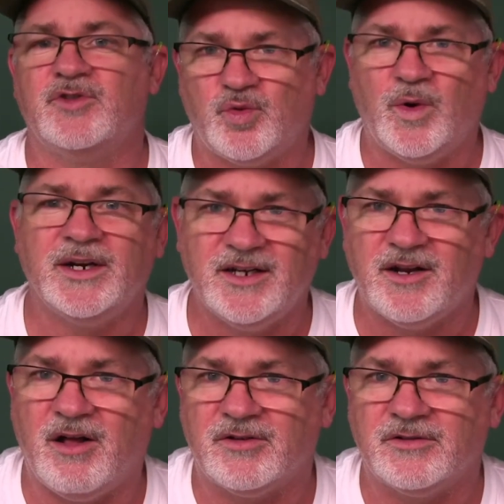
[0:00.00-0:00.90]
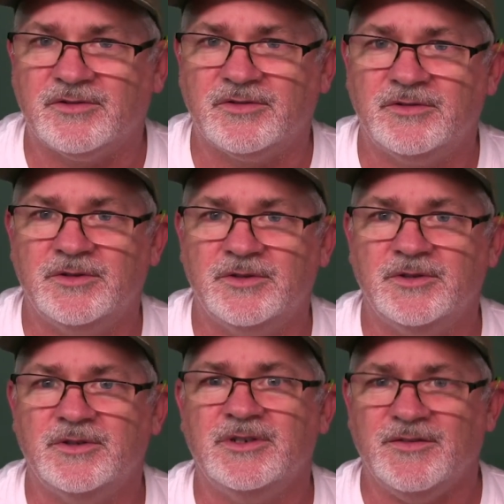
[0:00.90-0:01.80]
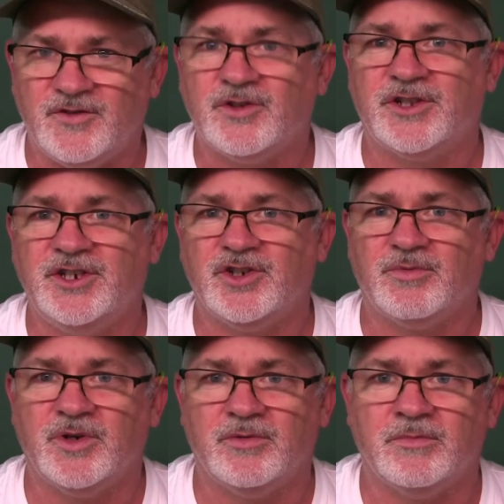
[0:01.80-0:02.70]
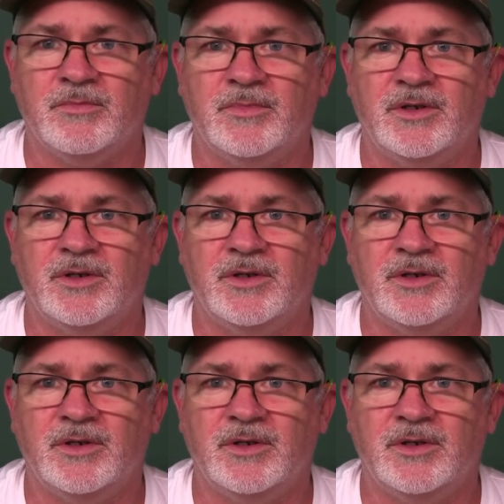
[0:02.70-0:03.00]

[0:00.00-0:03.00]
$20 if you clean your room.